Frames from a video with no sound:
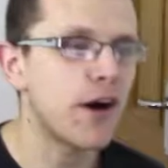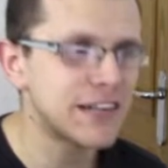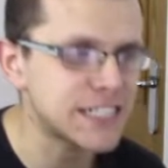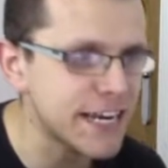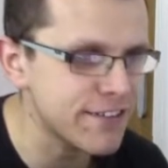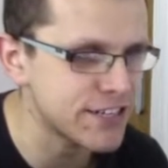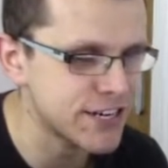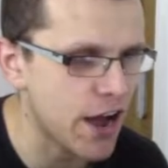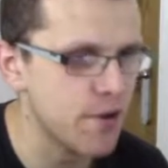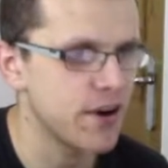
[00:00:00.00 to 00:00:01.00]
on a serious
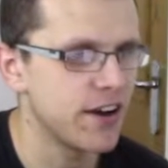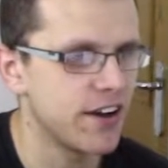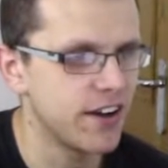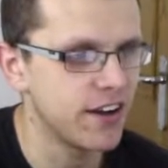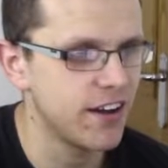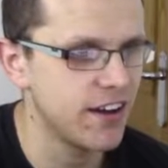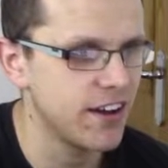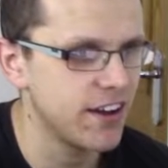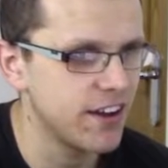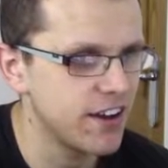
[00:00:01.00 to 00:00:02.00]
note,
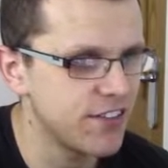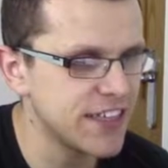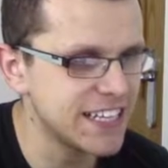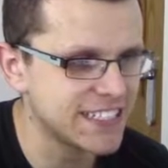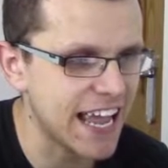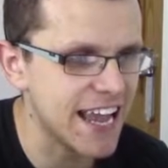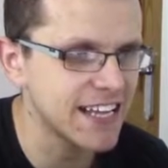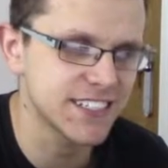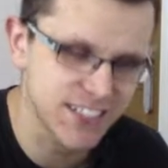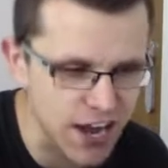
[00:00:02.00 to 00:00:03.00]
uh, these
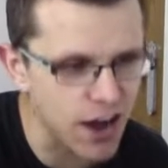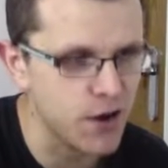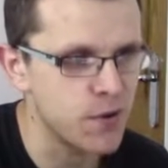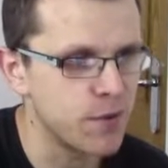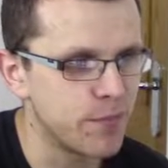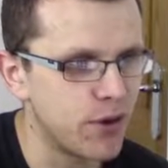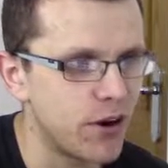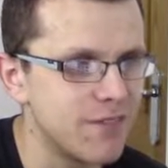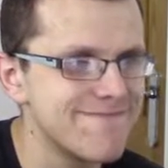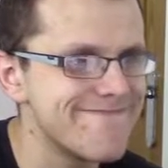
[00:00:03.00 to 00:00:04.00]
days, no.
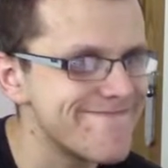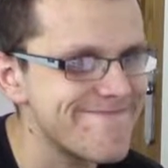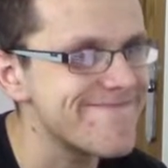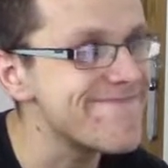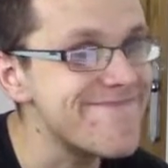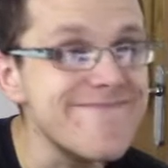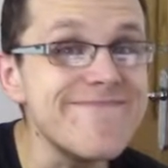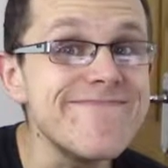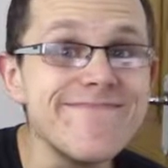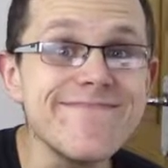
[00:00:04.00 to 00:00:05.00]
But
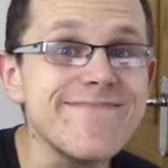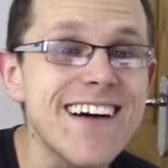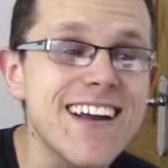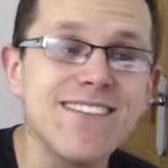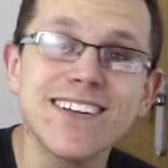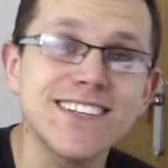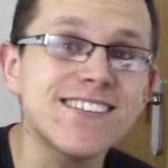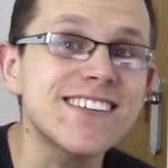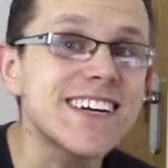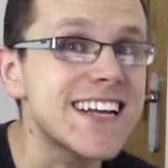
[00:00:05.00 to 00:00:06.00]
when
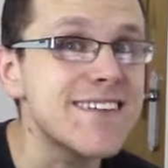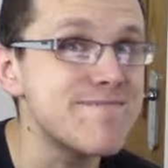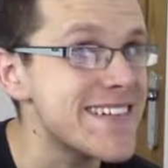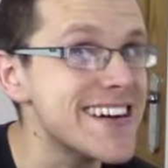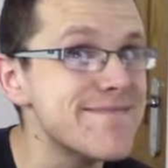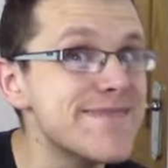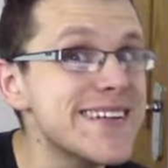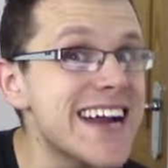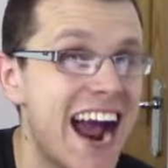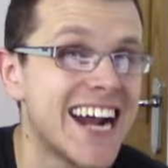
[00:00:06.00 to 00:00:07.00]

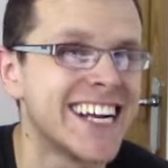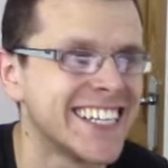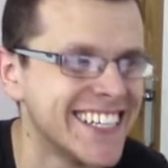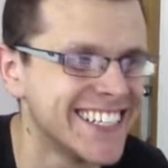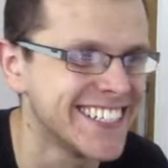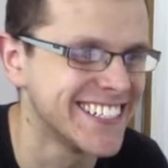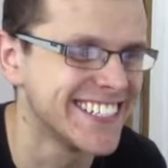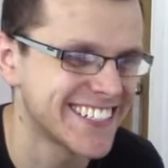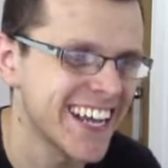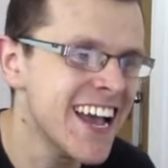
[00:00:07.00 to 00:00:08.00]
I was younger than me,
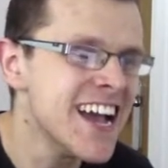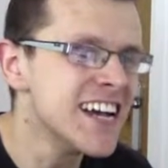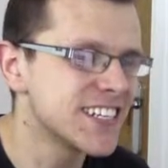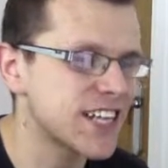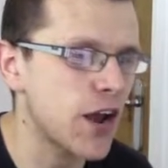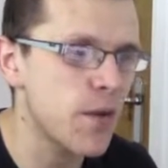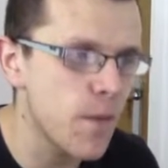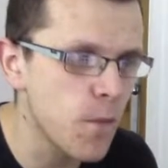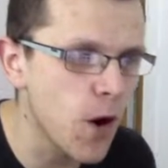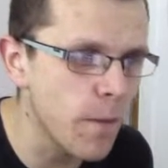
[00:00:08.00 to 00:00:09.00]
yes. So,
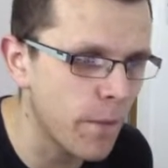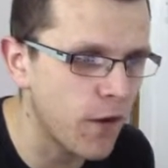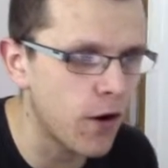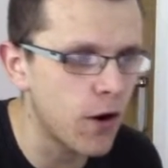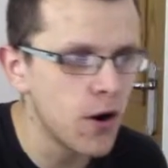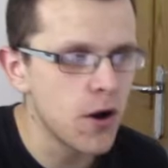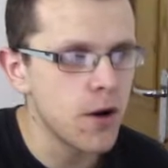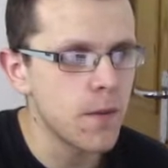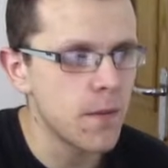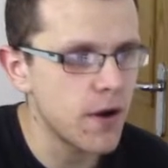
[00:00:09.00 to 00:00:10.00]
we'll put
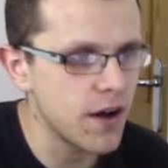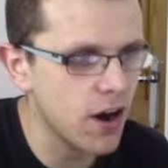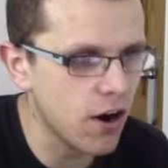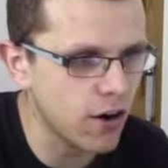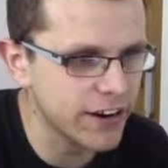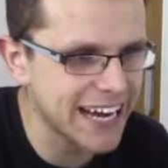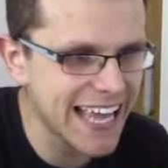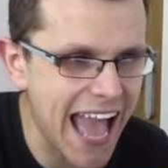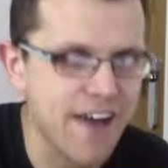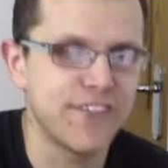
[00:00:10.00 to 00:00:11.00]

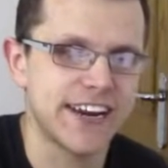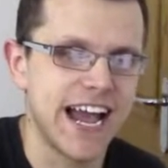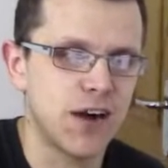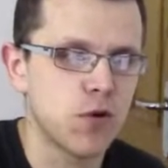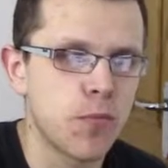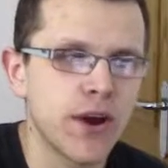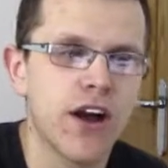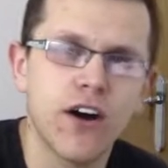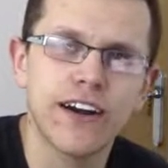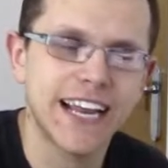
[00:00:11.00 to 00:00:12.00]
hardly ever now. We'll put it
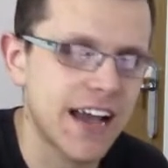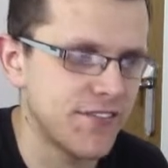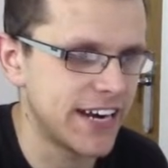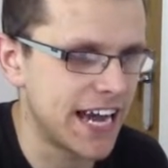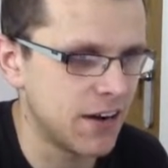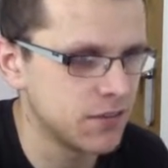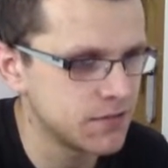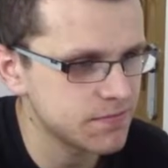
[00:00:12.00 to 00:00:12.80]
hardly ever now.